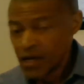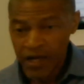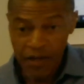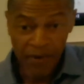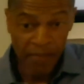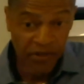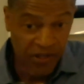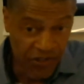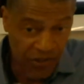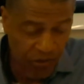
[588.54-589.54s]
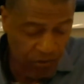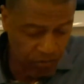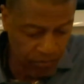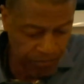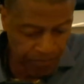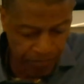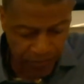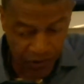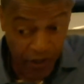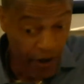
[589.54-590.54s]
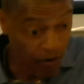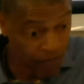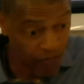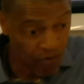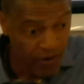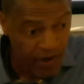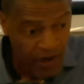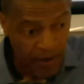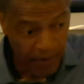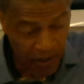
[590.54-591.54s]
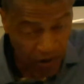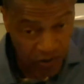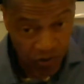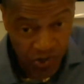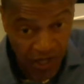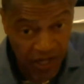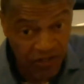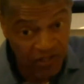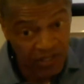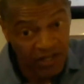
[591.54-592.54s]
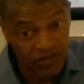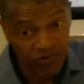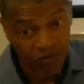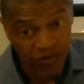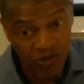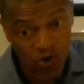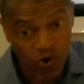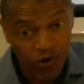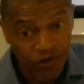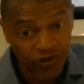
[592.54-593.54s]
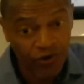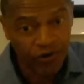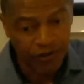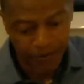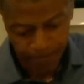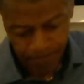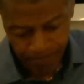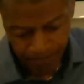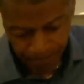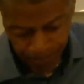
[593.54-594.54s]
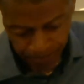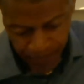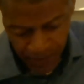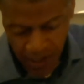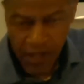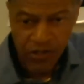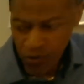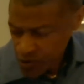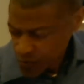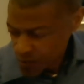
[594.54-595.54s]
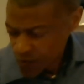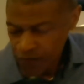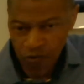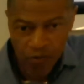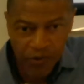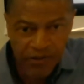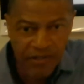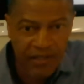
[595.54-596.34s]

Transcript: It can be medicinal, helpful, but it can also change the nature of what's going on internally. So as we move forward with the